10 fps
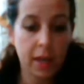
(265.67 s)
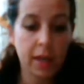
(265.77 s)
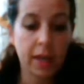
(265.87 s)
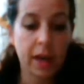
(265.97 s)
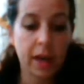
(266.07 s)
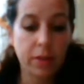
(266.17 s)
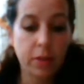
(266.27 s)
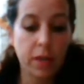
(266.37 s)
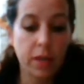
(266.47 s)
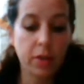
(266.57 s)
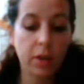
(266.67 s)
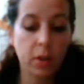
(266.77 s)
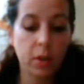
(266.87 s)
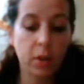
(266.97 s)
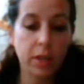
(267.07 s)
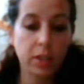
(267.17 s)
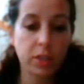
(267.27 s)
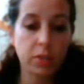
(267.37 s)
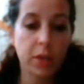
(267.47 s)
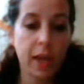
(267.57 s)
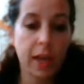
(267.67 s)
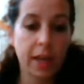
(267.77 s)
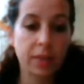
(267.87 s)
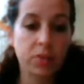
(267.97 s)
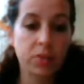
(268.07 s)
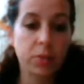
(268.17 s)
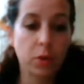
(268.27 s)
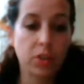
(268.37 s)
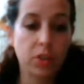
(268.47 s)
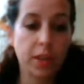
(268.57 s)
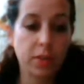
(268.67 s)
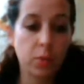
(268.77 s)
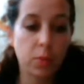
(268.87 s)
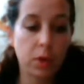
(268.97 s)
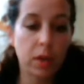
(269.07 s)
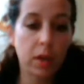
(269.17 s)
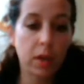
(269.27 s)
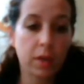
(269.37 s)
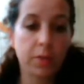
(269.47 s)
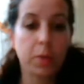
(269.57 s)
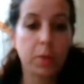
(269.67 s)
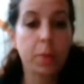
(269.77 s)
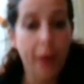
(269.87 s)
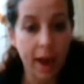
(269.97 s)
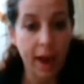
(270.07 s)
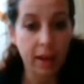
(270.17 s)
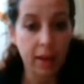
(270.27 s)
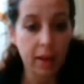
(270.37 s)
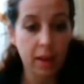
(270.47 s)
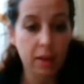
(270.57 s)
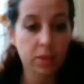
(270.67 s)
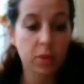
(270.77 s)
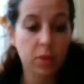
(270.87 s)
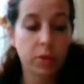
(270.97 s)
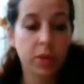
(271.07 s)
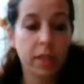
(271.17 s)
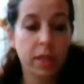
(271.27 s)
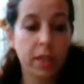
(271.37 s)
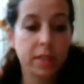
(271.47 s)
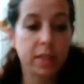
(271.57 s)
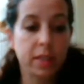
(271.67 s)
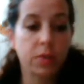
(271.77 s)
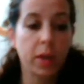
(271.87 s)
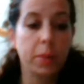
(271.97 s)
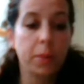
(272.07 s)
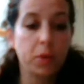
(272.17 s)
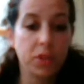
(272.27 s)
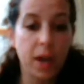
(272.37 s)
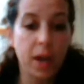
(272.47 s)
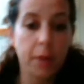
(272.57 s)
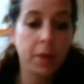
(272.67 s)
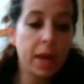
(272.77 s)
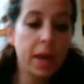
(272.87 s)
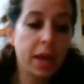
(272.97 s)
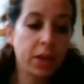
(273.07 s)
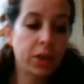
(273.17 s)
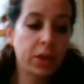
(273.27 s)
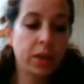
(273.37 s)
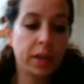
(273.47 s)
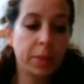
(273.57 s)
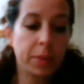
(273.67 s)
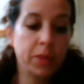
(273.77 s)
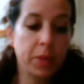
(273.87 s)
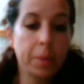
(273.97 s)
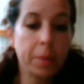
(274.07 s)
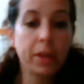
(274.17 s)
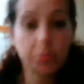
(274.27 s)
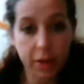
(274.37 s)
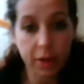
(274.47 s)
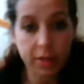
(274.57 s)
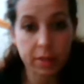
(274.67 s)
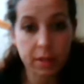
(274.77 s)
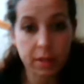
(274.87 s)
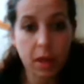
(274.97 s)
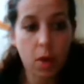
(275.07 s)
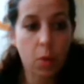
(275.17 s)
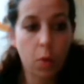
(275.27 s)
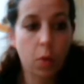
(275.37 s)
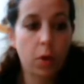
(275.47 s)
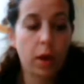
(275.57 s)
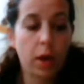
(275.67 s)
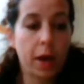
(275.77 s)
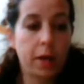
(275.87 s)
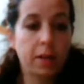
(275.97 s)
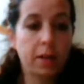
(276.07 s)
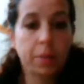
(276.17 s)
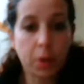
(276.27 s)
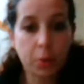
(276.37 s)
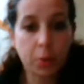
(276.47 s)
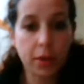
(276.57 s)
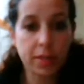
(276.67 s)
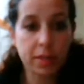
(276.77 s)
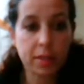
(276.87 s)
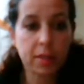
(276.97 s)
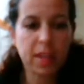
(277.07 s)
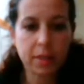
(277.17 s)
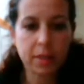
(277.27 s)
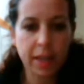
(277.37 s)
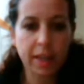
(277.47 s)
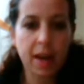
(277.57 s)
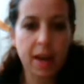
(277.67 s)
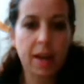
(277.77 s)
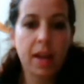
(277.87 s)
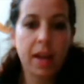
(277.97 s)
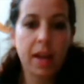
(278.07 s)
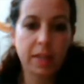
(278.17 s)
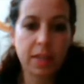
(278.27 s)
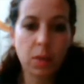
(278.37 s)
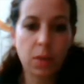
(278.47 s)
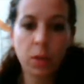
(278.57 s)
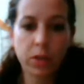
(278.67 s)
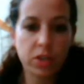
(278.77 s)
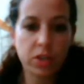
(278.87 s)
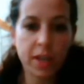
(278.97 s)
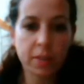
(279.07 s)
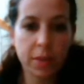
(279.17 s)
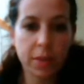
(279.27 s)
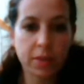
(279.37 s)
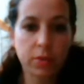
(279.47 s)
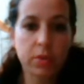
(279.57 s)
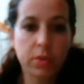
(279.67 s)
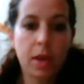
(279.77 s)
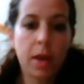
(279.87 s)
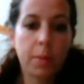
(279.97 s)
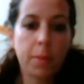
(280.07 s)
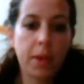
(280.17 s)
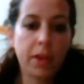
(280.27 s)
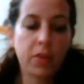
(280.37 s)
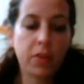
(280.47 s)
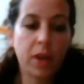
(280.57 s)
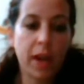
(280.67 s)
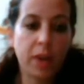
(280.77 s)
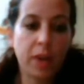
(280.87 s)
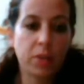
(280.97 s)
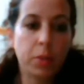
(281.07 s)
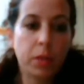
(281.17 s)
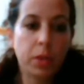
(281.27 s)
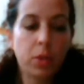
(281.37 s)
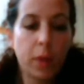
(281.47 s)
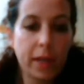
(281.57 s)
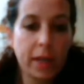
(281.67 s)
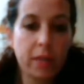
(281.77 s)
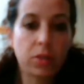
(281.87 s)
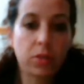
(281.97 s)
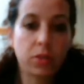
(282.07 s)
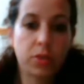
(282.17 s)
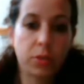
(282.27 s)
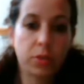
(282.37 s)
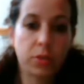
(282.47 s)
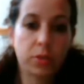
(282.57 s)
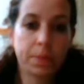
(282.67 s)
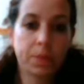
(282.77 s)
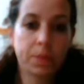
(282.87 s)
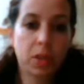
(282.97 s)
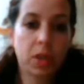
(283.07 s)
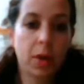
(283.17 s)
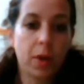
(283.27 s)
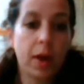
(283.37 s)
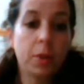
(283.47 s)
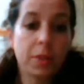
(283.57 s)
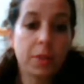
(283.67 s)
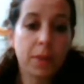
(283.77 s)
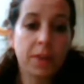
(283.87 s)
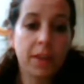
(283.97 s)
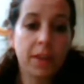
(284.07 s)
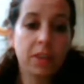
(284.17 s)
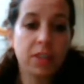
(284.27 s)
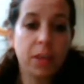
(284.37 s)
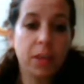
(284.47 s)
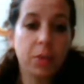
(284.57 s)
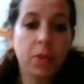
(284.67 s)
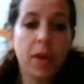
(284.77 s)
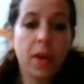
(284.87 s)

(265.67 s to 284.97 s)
The other thing you're going to want to do is do more chest work from your back. So you're going to, instead of doing a push-up, you're going to be doing bench presses or dumbbell presses, things like that. That's going to work your chest muscles, but you're not actually putting your weight into your shoulders. So I hope these modifications help you.